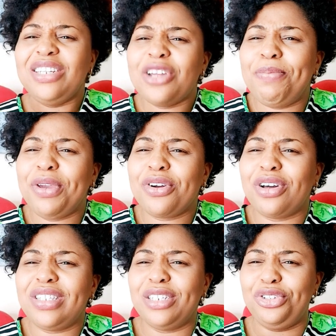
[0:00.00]
Not
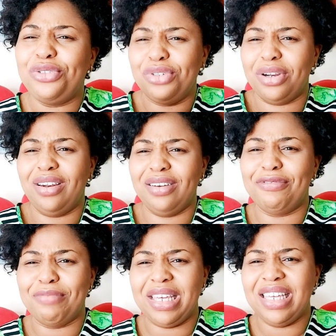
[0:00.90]
because they do not
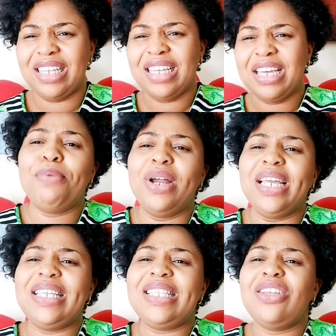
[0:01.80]
love me,
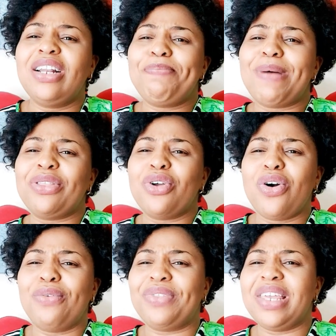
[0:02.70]
but it's not part
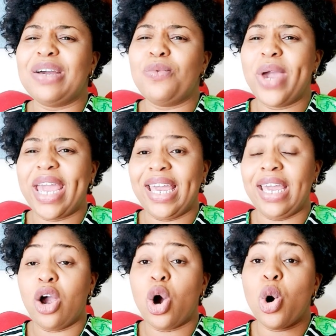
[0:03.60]
of their
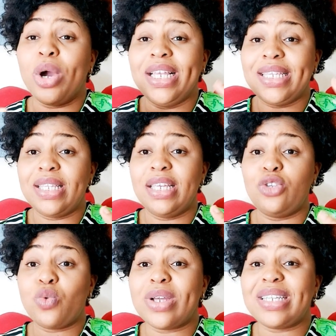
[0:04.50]
way, or
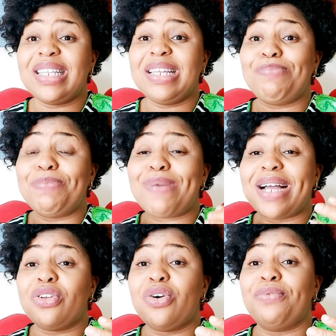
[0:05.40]
it wasn't
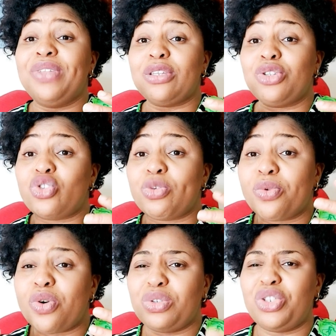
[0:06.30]
part of their
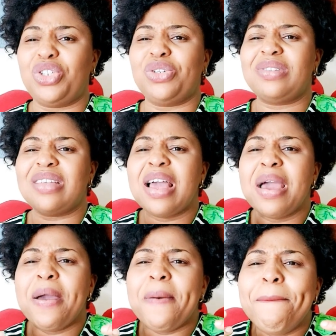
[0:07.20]
subconscious
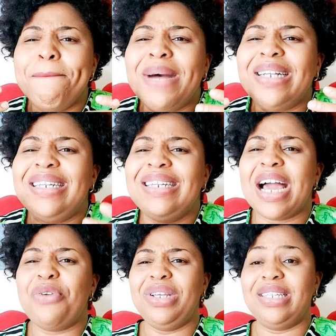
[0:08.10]

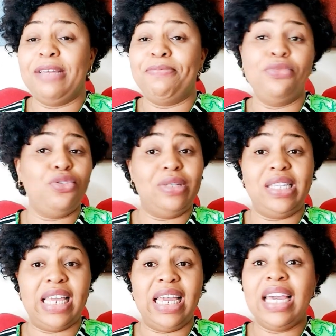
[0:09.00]
mannerism to
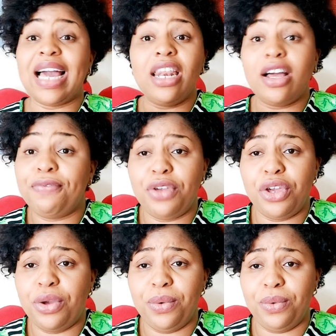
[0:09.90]
say, I love
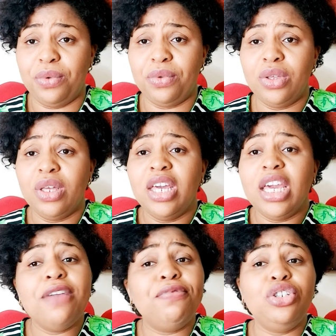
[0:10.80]
you.
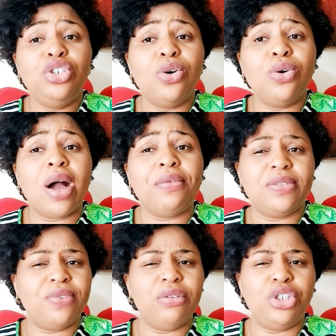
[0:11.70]
Even though I
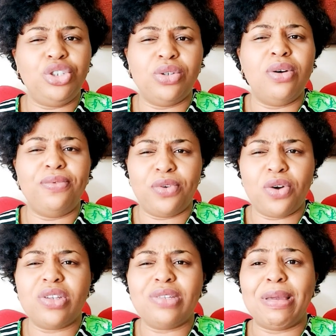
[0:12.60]
was very sure, of
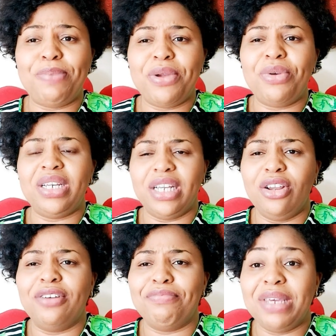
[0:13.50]
course, my parents, they
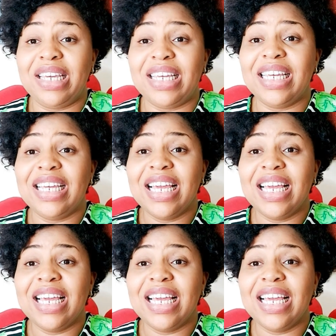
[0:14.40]
love me,